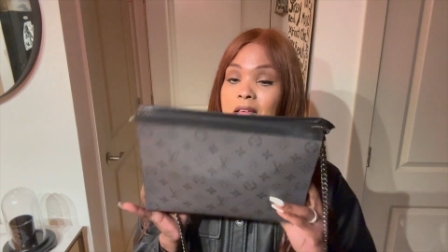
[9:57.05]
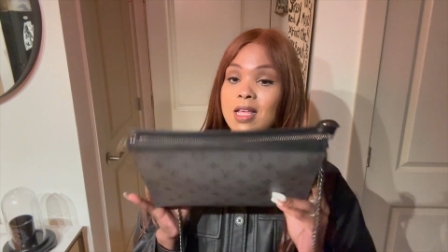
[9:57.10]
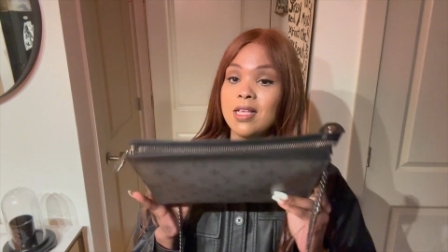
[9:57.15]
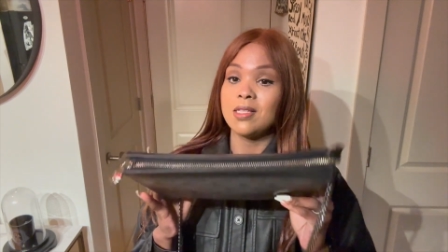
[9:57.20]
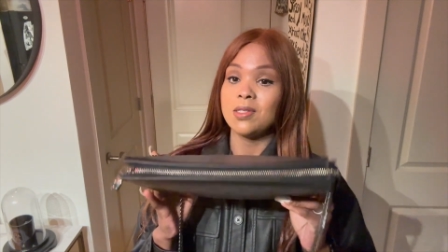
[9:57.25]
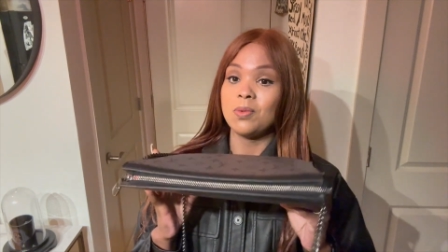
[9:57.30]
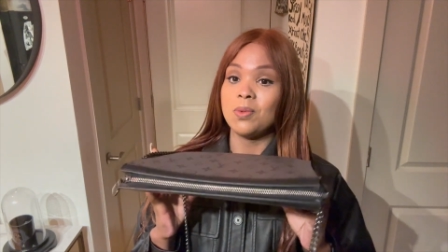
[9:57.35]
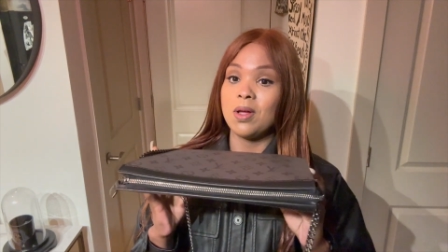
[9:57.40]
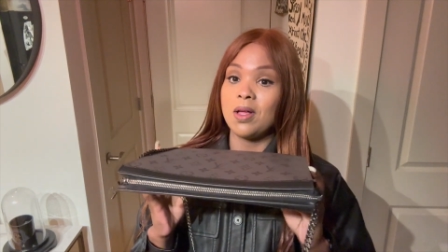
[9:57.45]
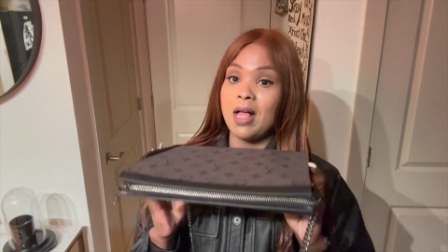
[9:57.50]

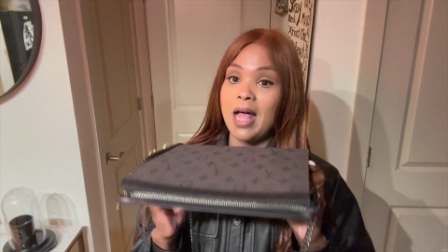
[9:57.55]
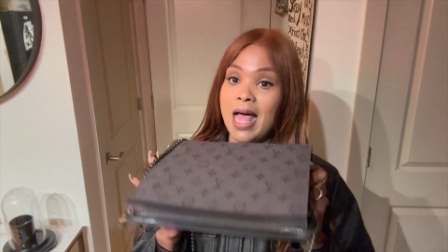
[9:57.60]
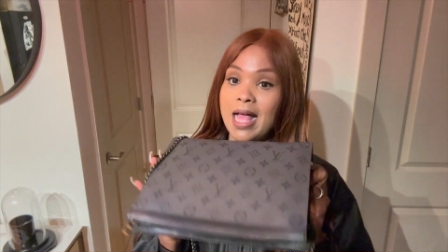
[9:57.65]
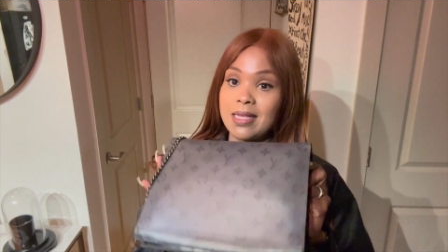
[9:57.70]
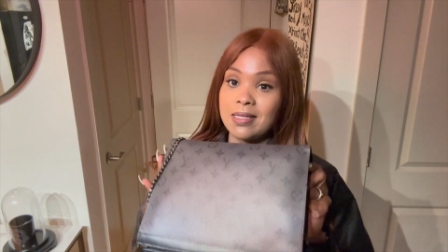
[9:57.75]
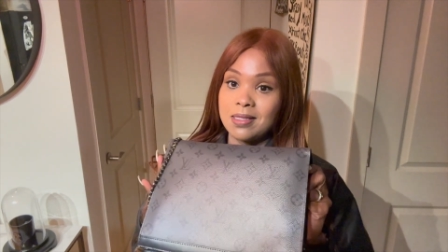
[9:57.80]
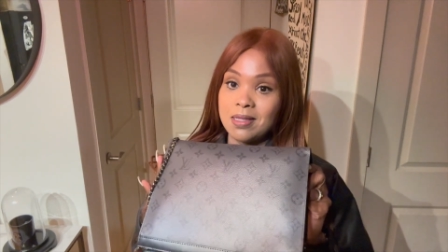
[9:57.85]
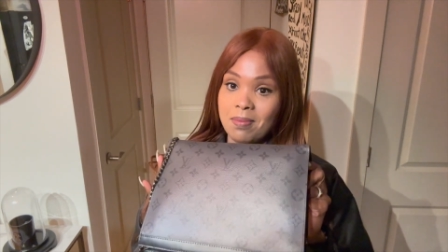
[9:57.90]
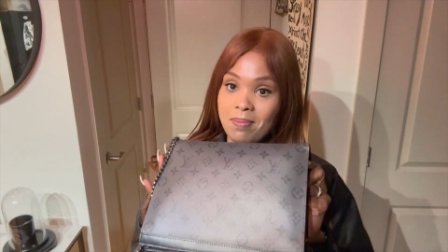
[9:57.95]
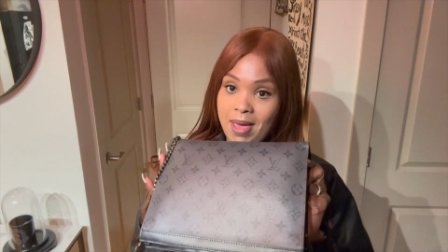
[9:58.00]
as well
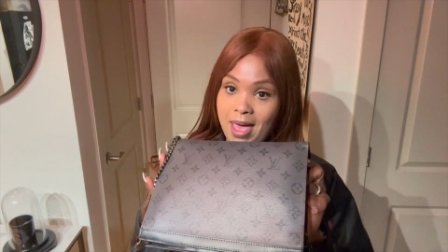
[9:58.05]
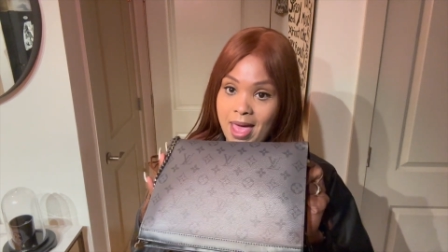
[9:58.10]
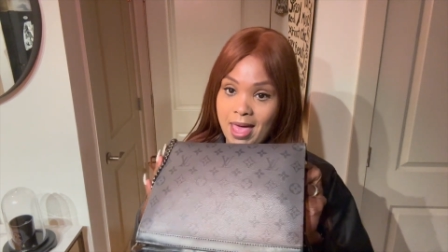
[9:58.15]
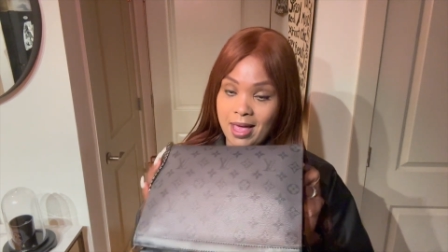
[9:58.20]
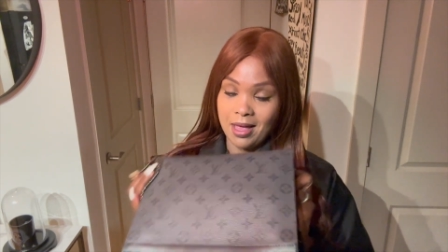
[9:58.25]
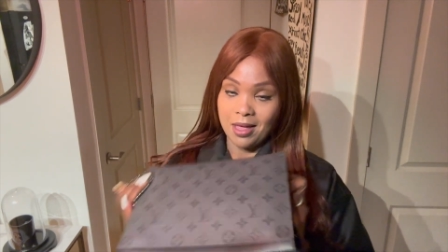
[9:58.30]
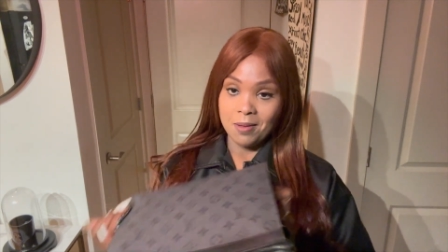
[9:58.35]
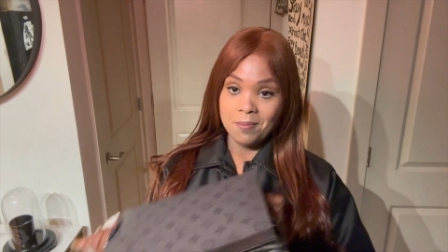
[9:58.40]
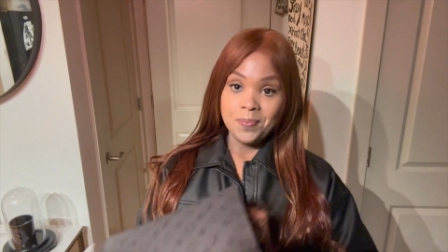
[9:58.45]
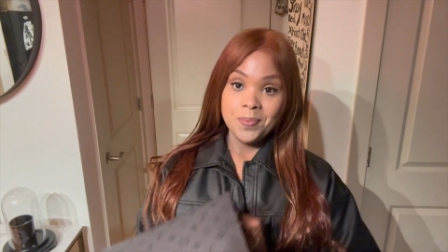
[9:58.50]
as the back.
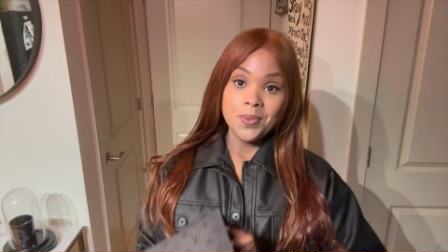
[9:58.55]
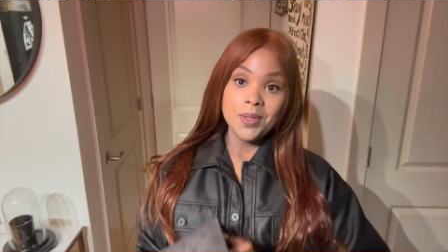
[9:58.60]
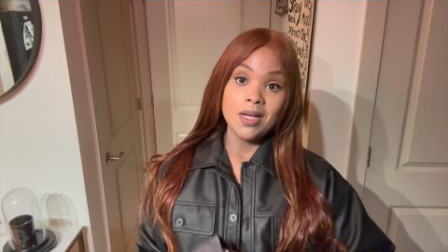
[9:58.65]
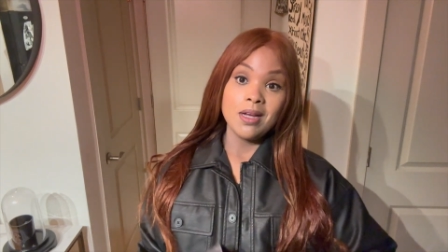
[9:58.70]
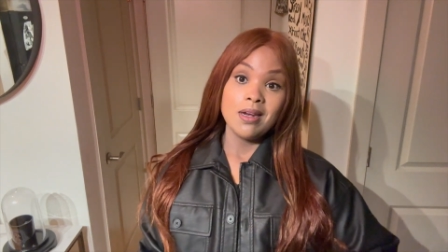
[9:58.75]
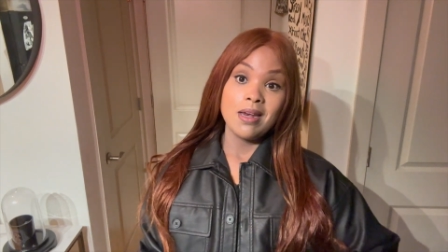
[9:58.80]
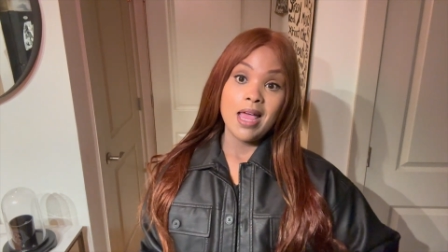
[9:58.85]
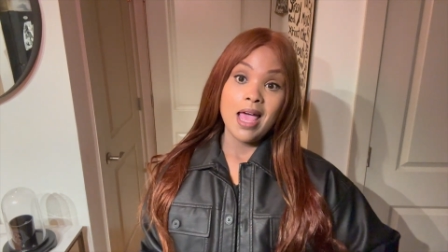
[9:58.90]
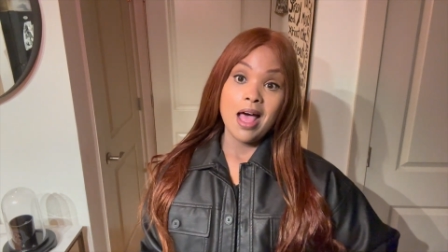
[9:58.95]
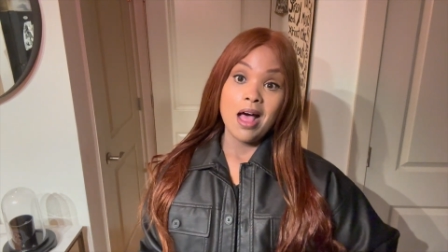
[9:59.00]

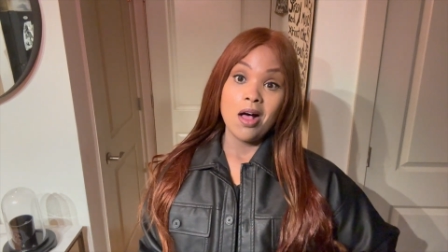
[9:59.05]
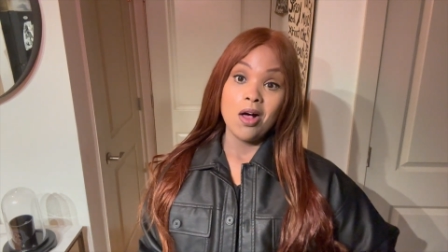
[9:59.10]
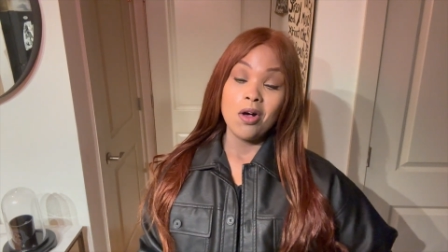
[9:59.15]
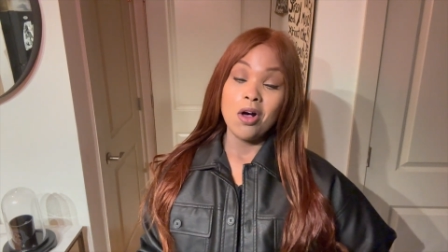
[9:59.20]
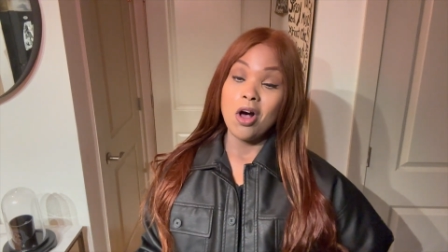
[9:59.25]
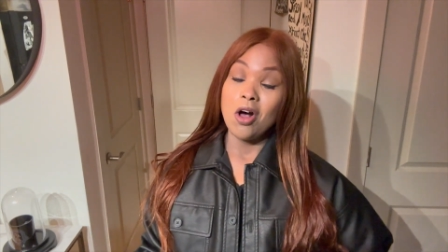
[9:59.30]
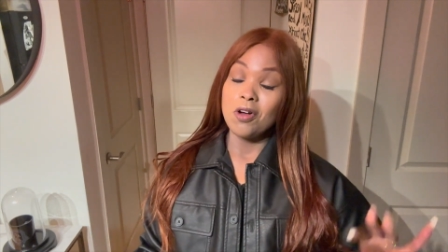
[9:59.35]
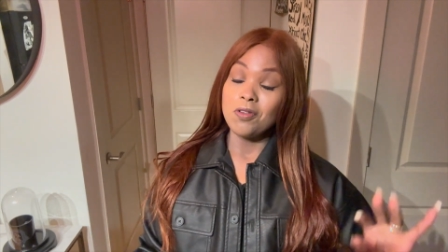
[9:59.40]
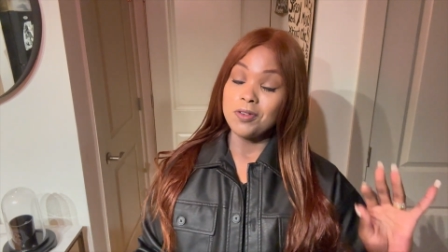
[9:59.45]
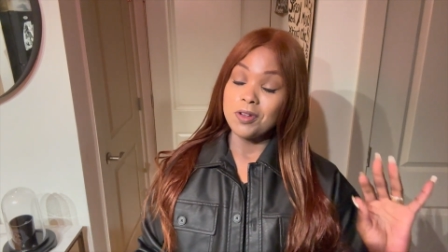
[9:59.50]
Now,
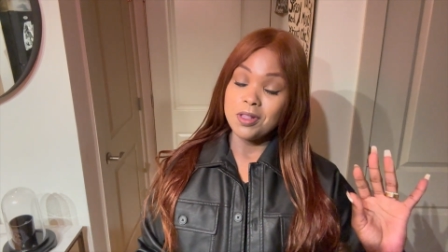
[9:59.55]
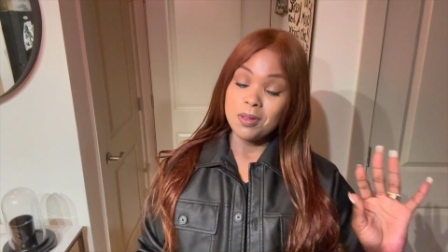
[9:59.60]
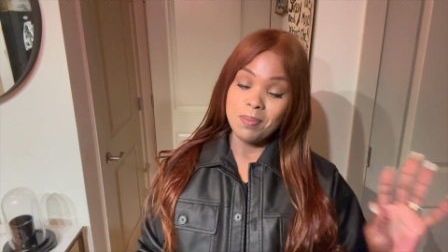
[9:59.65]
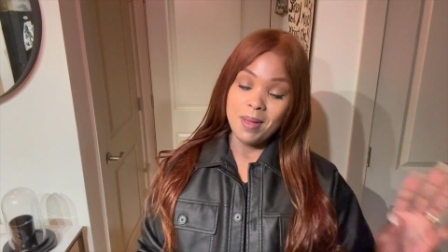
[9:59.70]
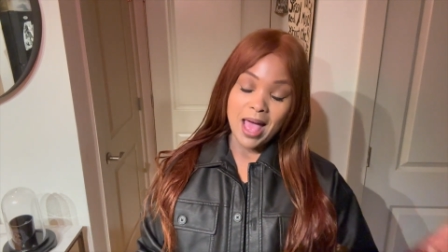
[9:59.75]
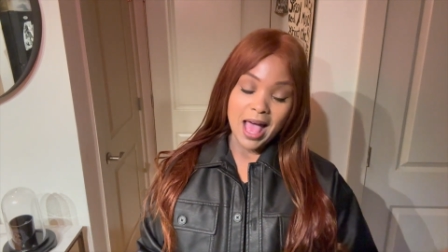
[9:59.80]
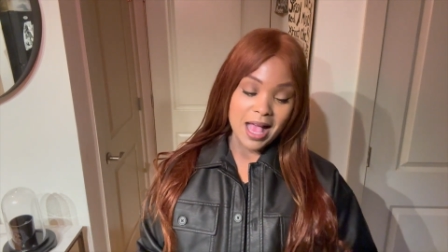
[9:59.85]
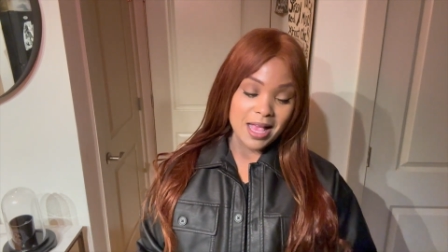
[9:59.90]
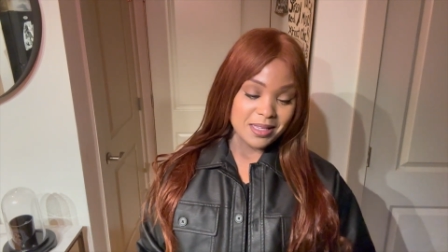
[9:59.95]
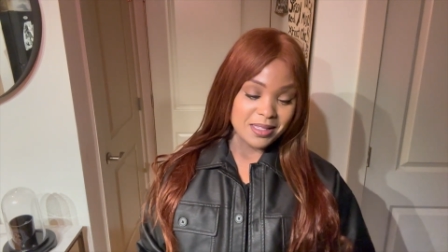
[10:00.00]
over the
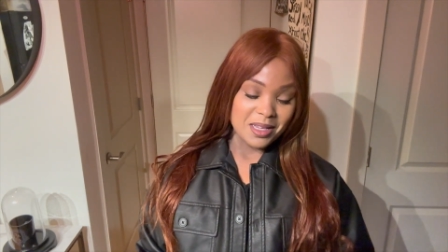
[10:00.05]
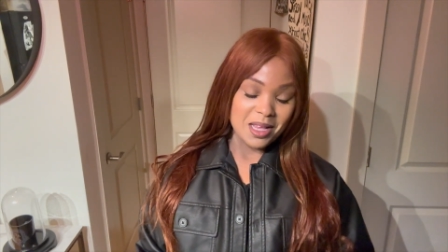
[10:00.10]
past